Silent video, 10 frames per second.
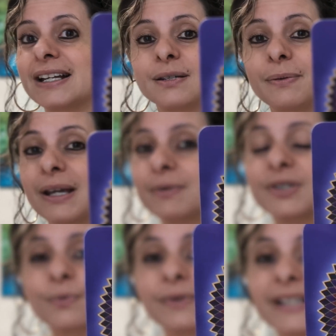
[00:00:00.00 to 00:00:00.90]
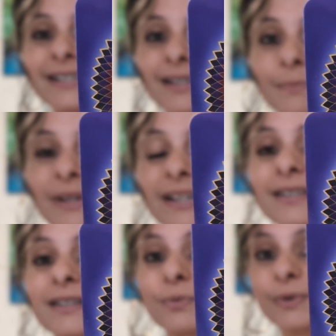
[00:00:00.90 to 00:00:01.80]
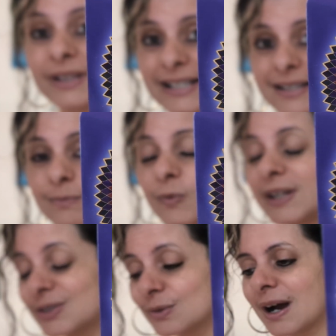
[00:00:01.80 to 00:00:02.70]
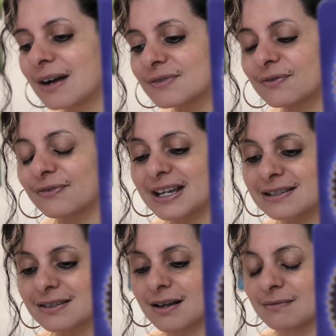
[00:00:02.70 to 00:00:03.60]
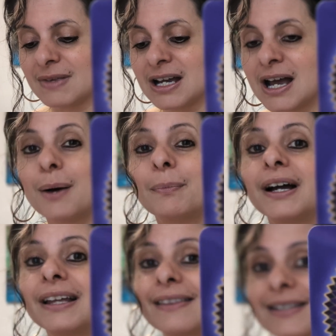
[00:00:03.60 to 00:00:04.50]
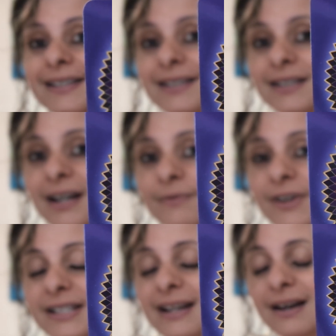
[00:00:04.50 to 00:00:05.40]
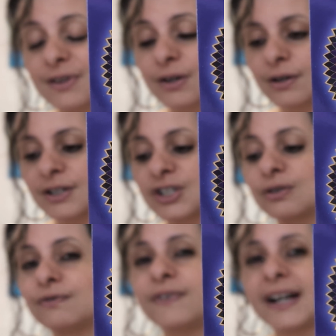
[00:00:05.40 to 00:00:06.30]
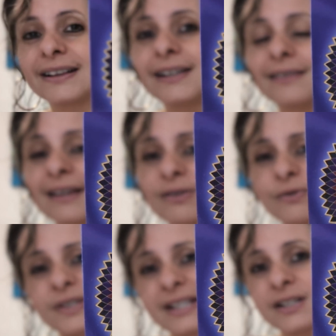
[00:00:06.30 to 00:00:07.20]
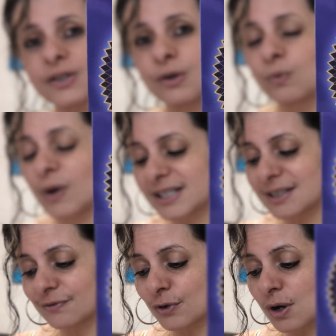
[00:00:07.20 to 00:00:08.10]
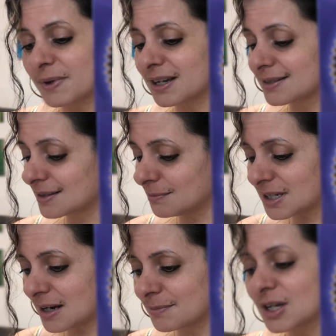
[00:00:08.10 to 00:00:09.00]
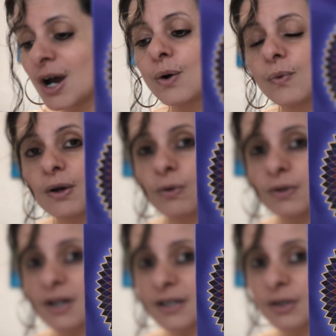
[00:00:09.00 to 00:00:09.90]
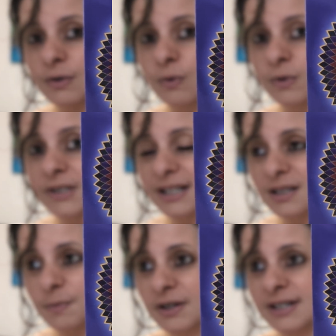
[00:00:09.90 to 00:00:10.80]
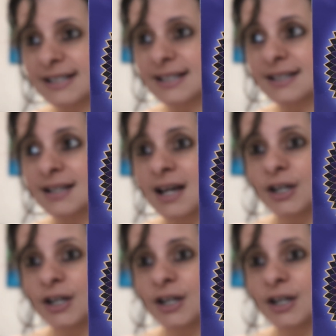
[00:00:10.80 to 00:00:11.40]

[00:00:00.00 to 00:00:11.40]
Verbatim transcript: and to be able to release them because to release them we do have to face them but this is a time for us to have the courage to finally let those things go once and for all because sometimes we hold on to old experiences